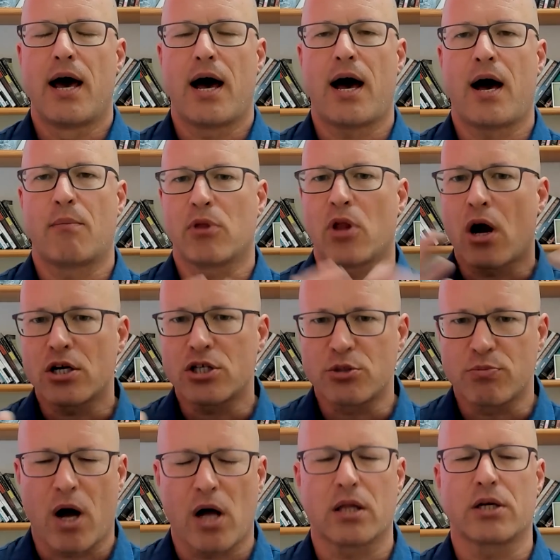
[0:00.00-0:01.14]
large
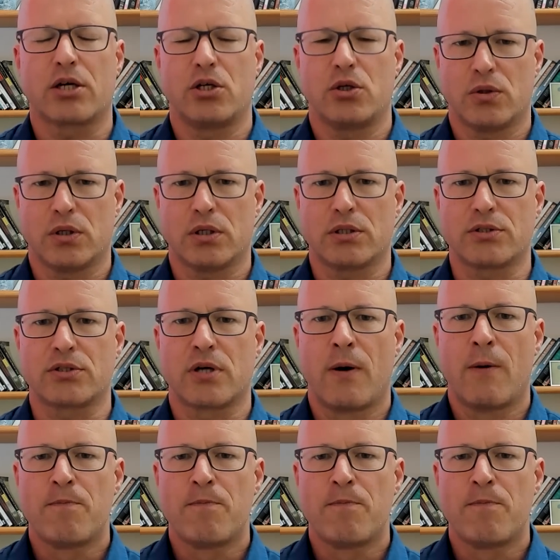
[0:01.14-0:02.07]
molecules.